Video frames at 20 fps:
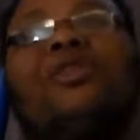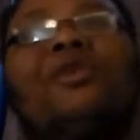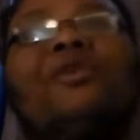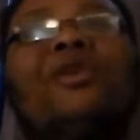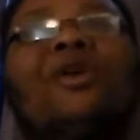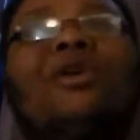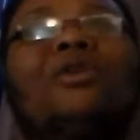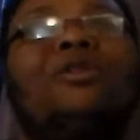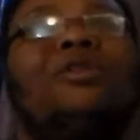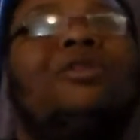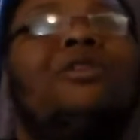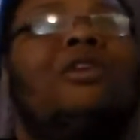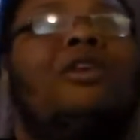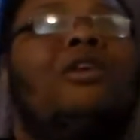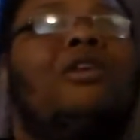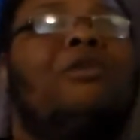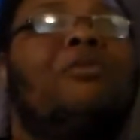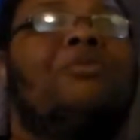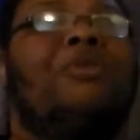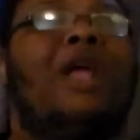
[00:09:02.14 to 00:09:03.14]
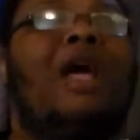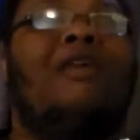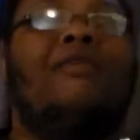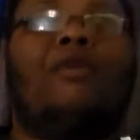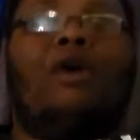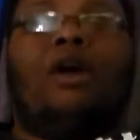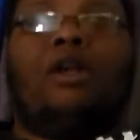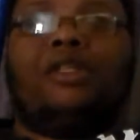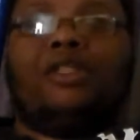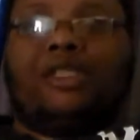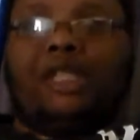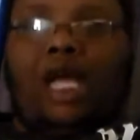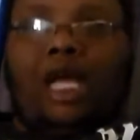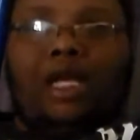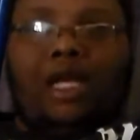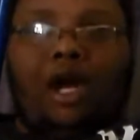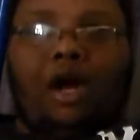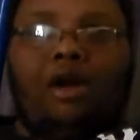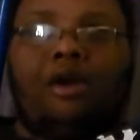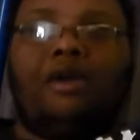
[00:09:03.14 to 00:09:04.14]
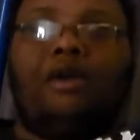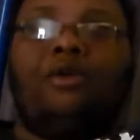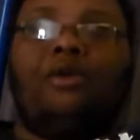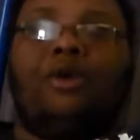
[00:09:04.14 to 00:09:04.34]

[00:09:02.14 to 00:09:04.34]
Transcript: who don't know, Livewire is like Harley